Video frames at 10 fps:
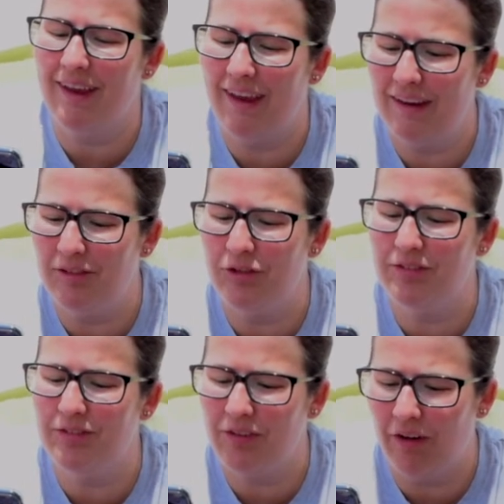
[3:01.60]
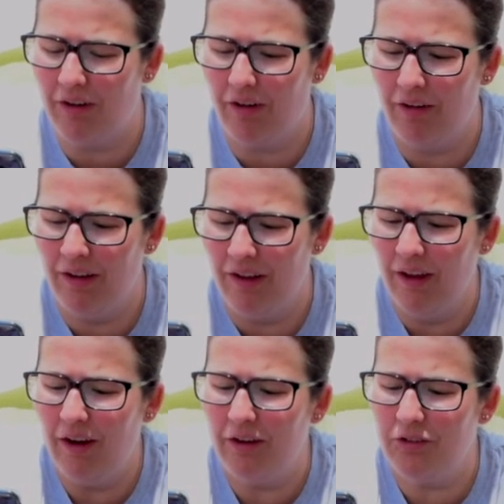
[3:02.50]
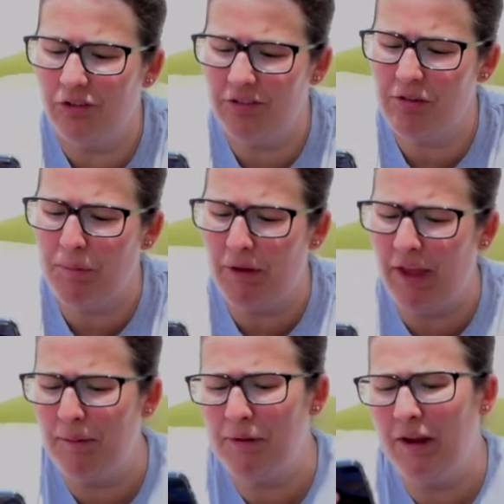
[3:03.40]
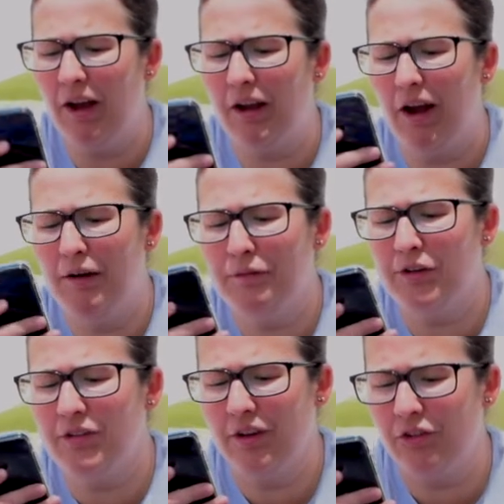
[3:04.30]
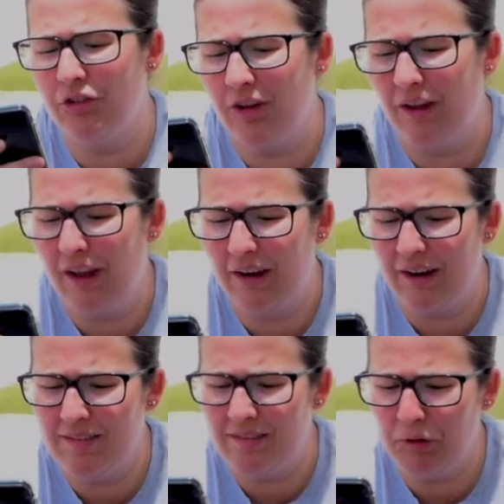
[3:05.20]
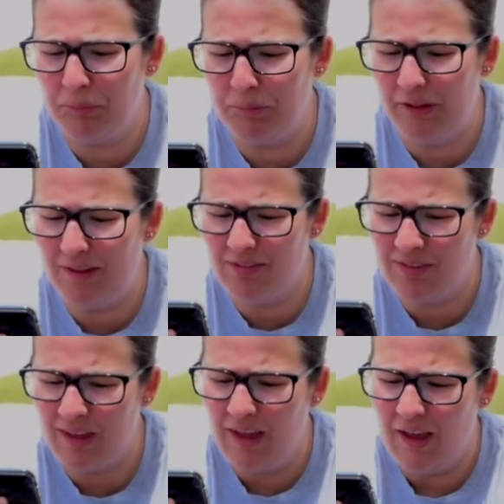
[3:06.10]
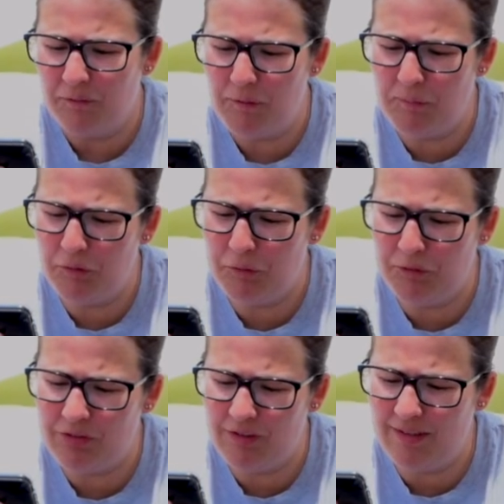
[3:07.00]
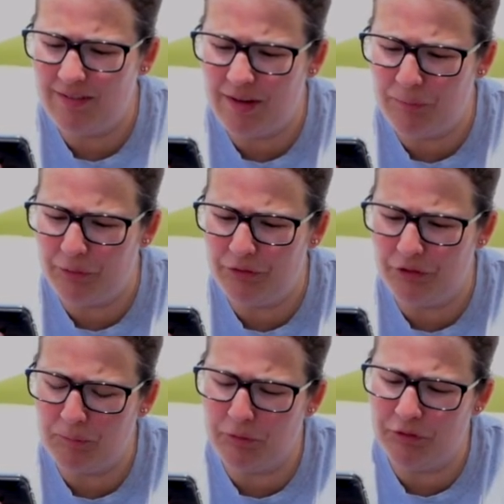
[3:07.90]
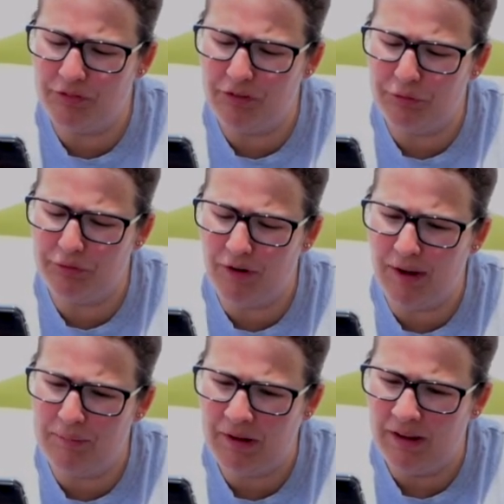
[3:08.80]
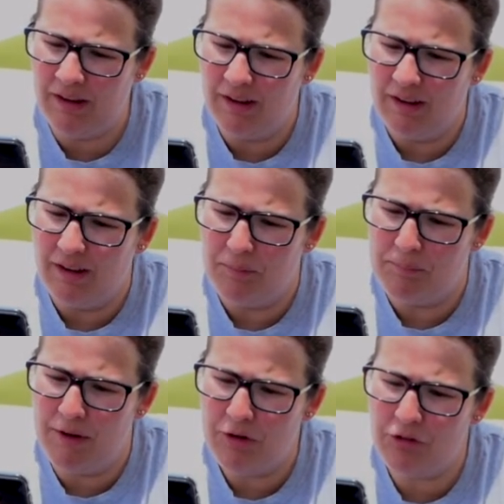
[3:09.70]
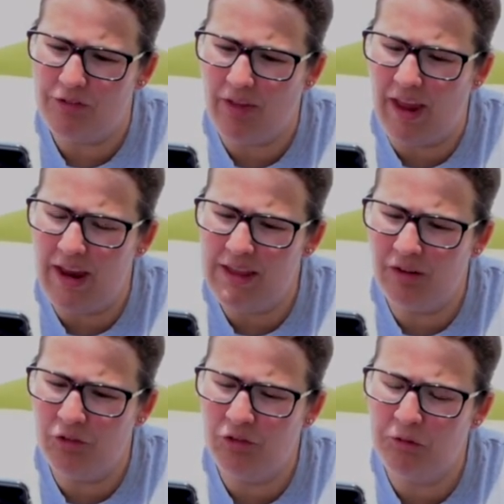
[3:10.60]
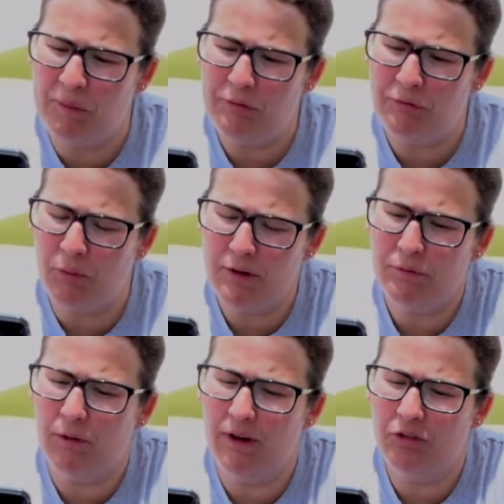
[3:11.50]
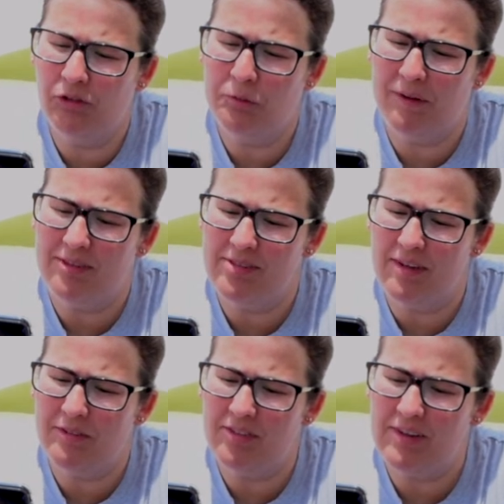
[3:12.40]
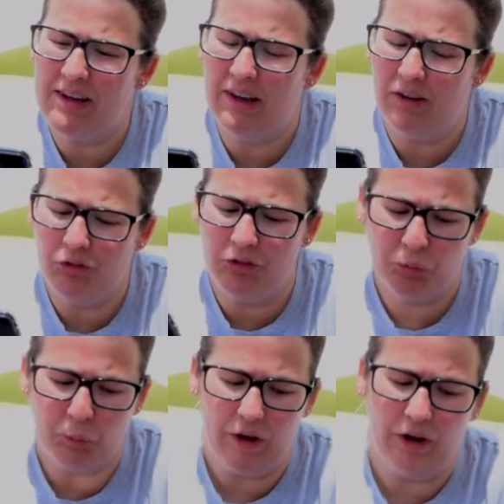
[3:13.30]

inches tall. Adjustable camping cot offers an ideal place. Removable side table, durable steel frame, measures 80 inches by 44 inches by 17 inches when